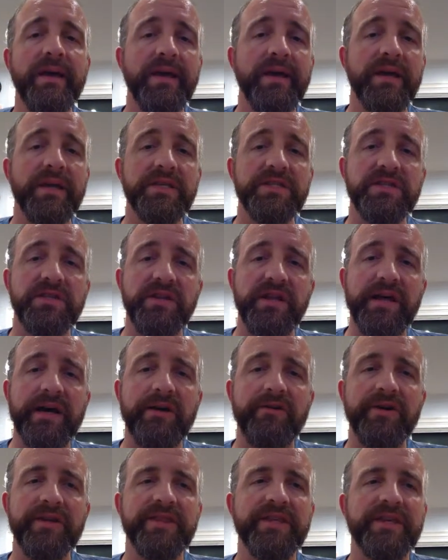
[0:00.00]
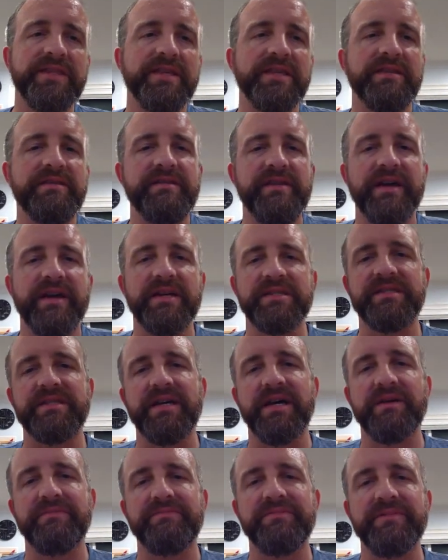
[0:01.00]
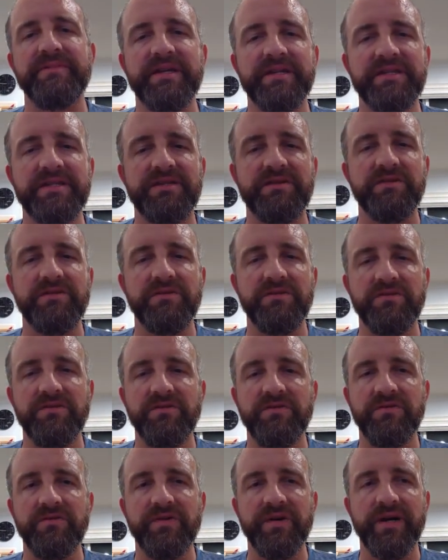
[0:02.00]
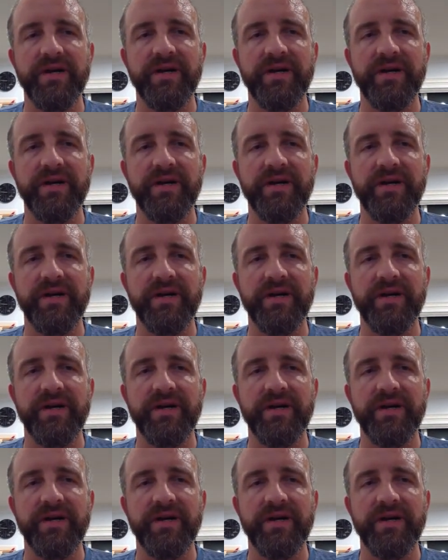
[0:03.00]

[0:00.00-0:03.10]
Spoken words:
So now I think the next step is to